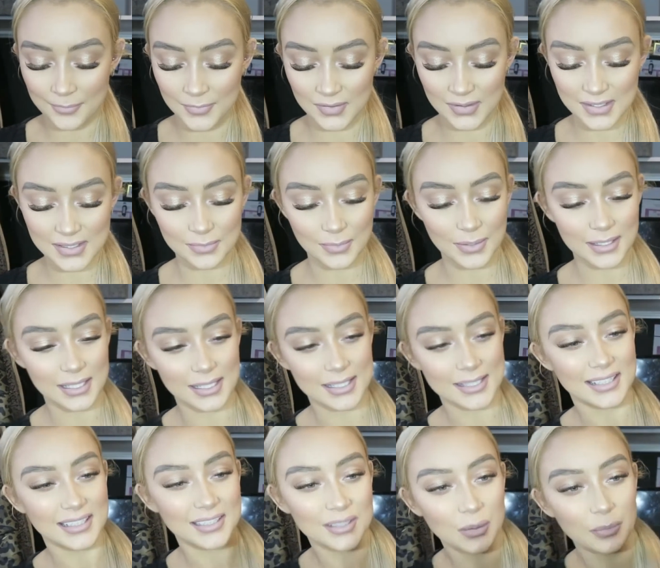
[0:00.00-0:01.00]
This one is
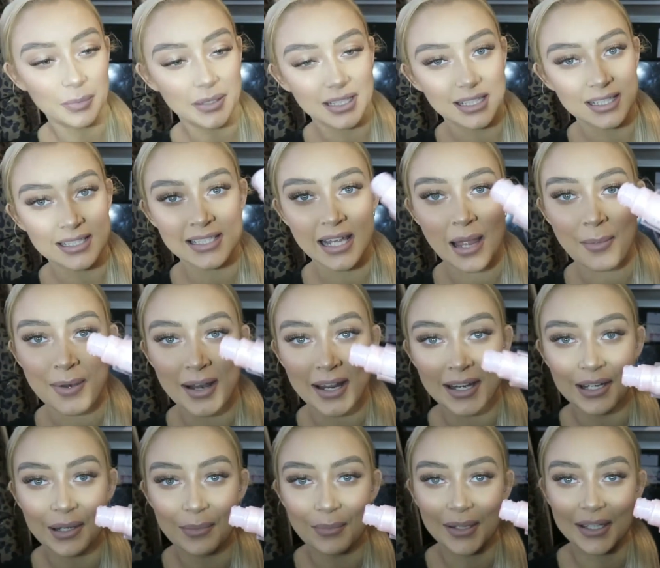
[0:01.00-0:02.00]
a little bit
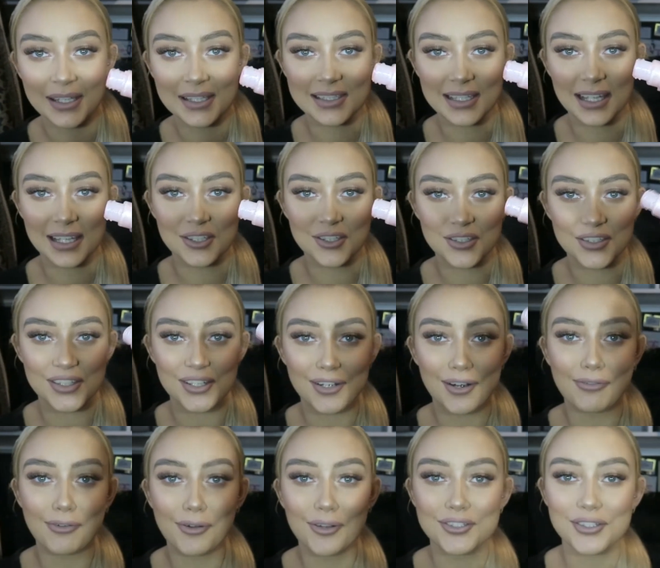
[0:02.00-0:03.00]
contaminated because I used it
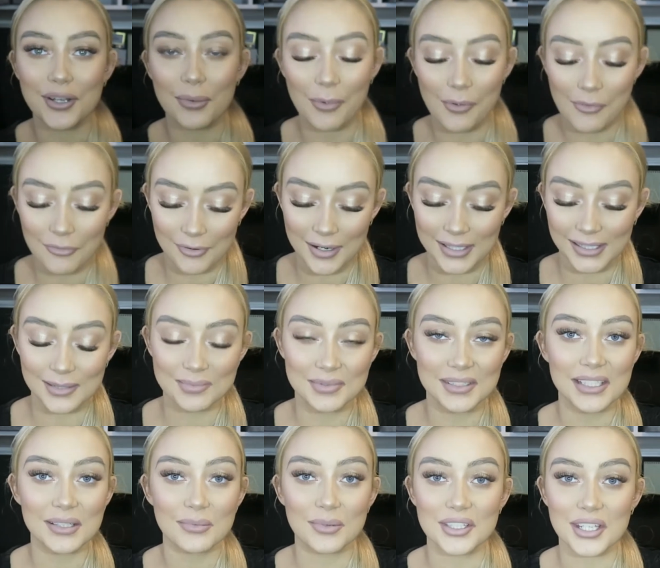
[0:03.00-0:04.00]
over top of red
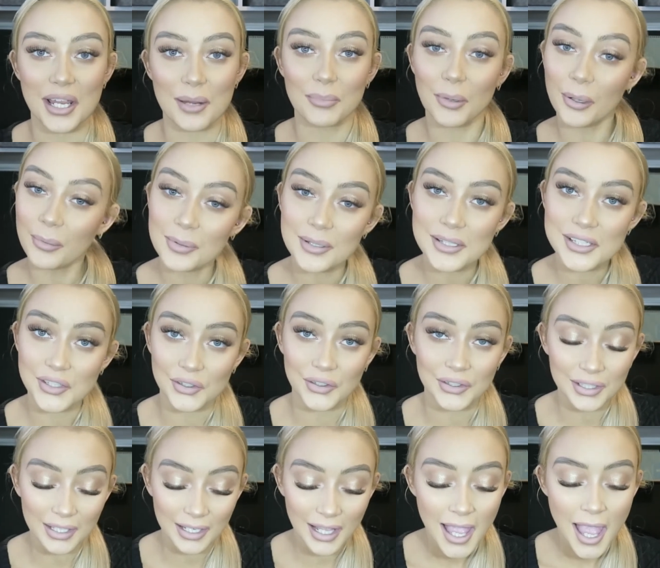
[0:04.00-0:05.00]
lipstick, which I probably
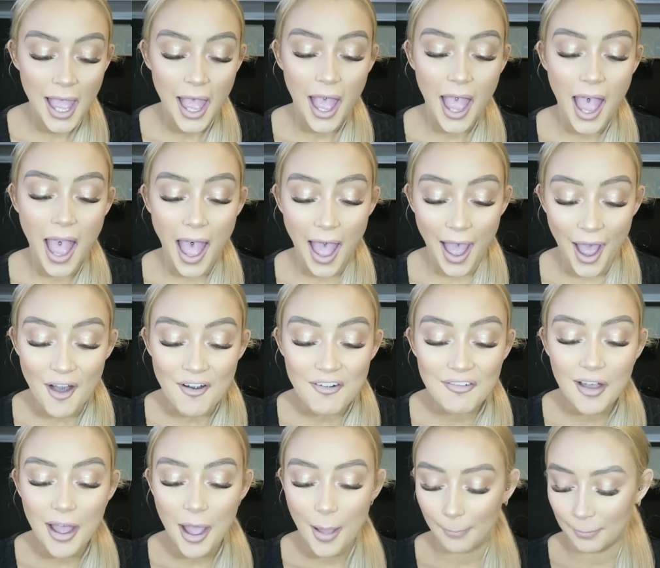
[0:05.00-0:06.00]
shouldn't have,
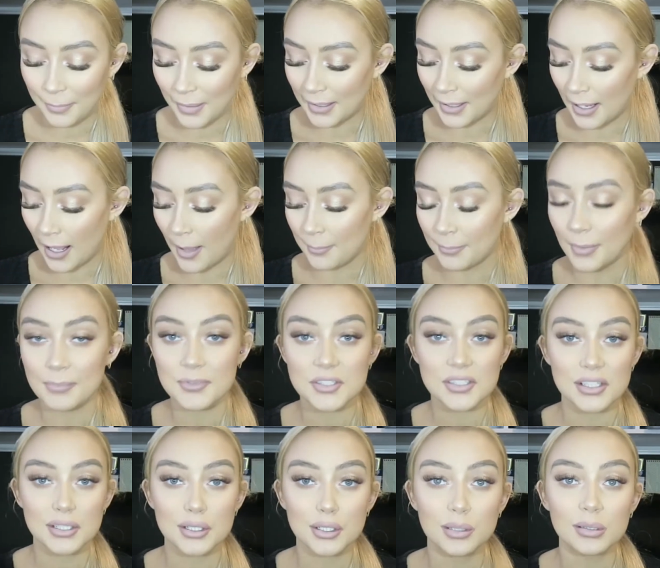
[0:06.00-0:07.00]
but I'm just
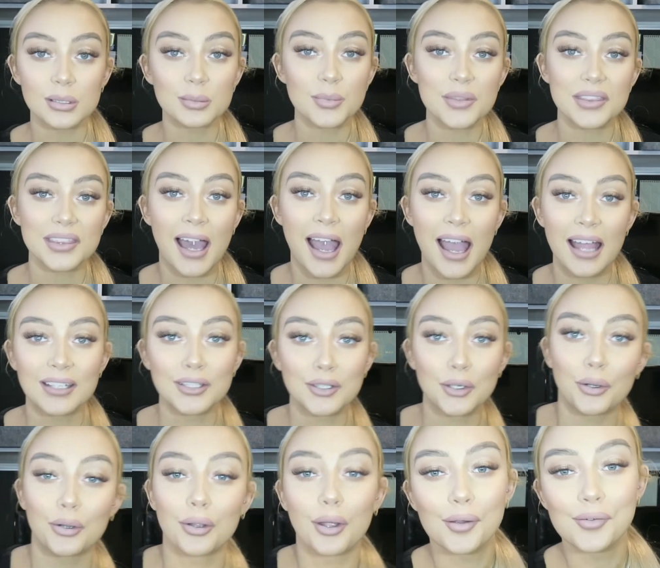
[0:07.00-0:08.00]
going to go in with that and
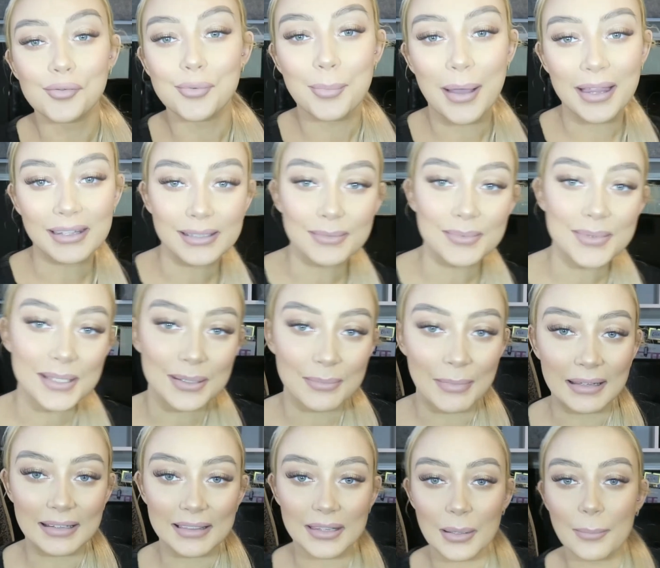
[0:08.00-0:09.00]
go over my lips to
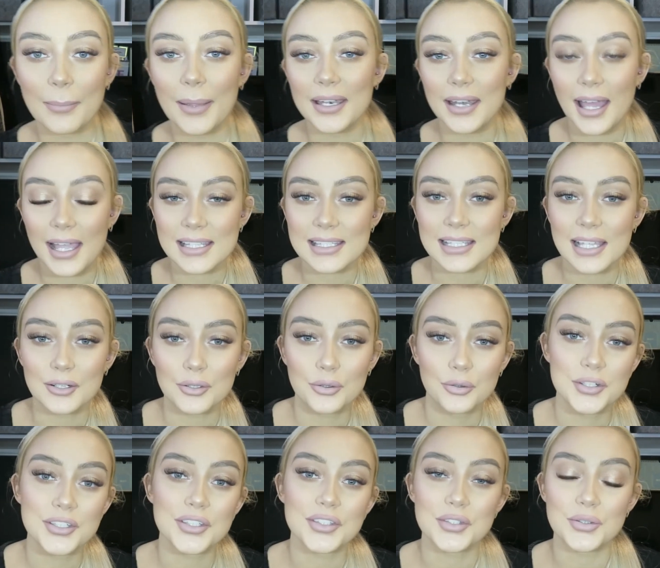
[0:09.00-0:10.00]
make them nice and
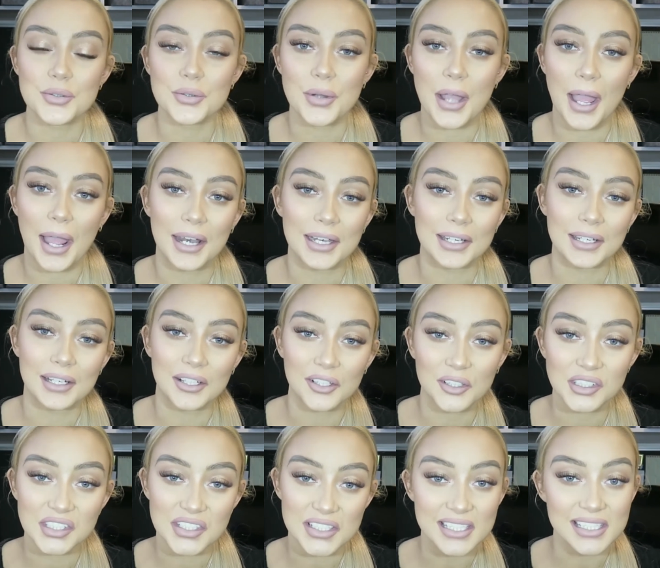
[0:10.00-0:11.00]
crystal and
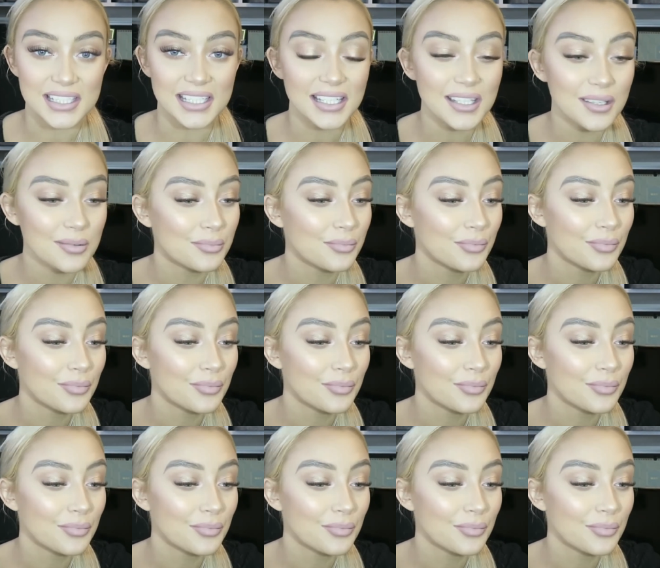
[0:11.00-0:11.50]
glossy.